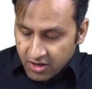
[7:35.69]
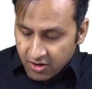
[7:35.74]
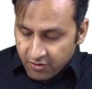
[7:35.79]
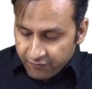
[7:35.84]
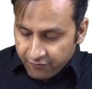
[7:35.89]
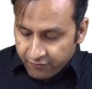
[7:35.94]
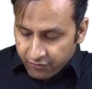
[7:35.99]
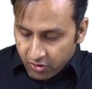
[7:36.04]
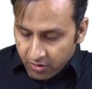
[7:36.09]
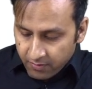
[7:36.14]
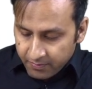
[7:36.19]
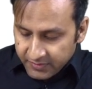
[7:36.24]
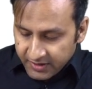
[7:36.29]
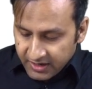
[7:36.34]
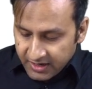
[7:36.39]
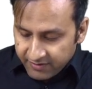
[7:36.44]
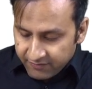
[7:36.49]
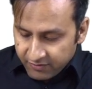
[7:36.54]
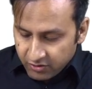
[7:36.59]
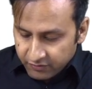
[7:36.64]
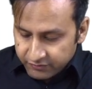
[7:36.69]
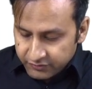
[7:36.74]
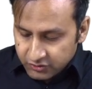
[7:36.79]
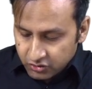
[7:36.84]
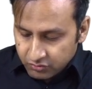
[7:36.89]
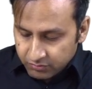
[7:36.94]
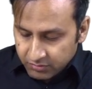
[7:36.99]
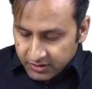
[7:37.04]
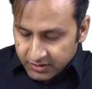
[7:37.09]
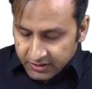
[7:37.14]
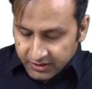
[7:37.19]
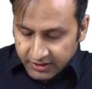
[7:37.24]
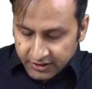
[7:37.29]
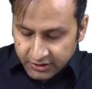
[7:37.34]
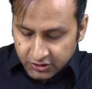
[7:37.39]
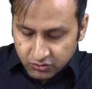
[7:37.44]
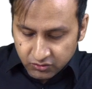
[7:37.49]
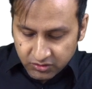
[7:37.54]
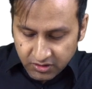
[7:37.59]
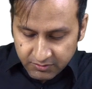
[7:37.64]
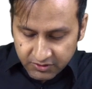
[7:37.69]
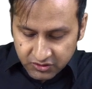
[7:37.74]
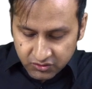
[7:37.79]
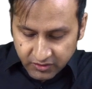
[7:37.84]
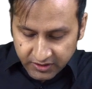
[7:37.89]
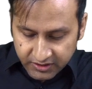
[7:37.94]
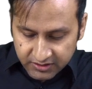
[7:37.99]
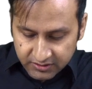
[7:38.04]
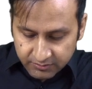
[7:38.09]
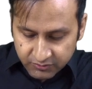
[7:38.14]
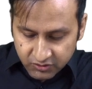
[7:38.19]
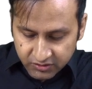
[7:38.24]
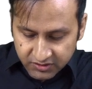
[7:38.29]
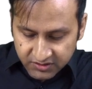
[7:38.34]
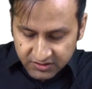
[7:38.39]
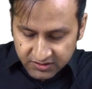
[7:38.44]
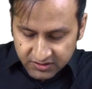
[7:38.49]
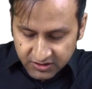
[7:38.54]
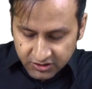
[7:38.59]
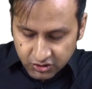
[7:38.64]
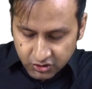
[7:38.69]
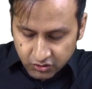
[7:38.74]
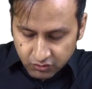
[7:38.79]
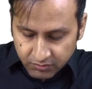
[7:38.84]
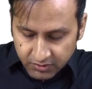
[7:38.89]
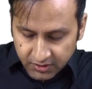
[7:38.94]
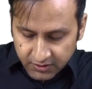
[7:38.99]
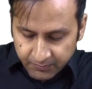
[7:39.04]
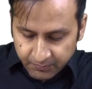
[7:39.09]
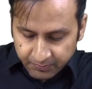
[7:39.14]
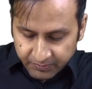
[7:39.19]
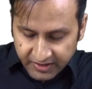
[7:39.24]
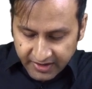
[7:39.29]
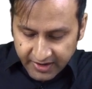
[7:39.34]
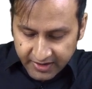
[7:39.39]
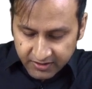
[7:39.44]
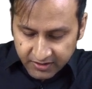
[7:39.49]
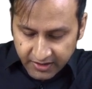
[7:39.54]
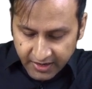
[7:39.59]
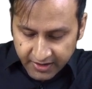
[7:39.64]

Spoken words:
from the level of tumor into the mesorectum. So this is the tumor, and